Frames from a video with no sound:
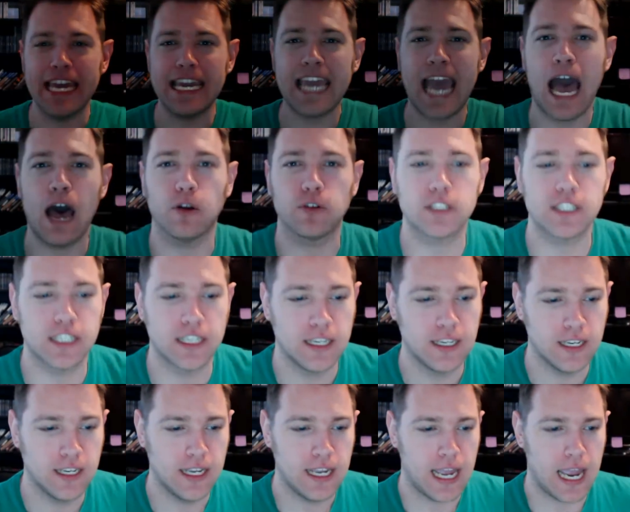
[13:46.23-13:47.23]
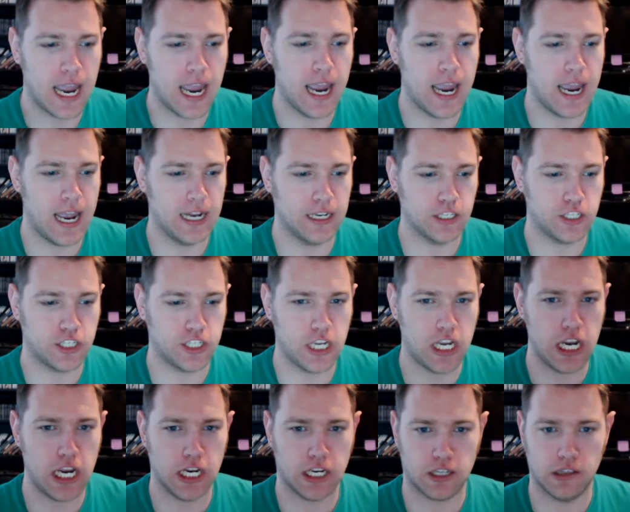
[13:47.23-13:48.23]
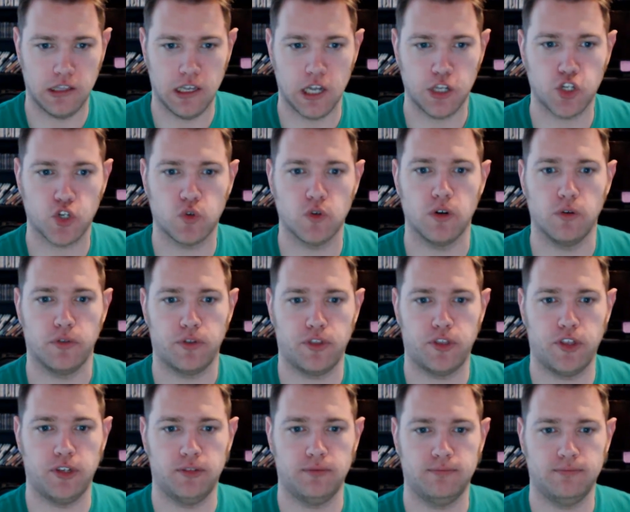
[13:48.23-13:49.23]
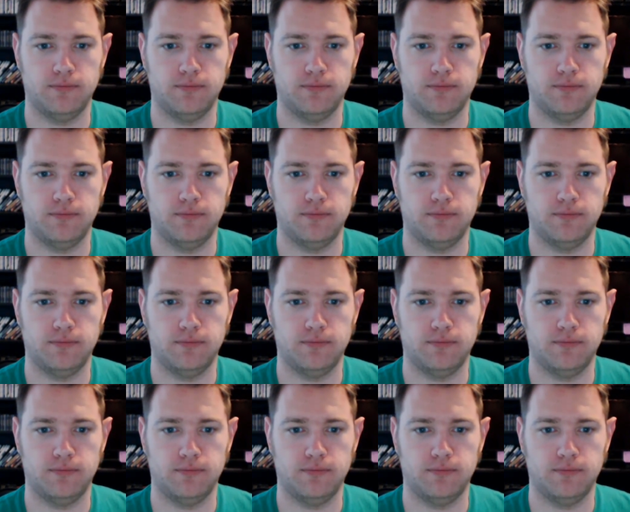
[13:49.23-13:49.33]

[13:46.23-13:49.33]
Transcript: geek out and seek the truth.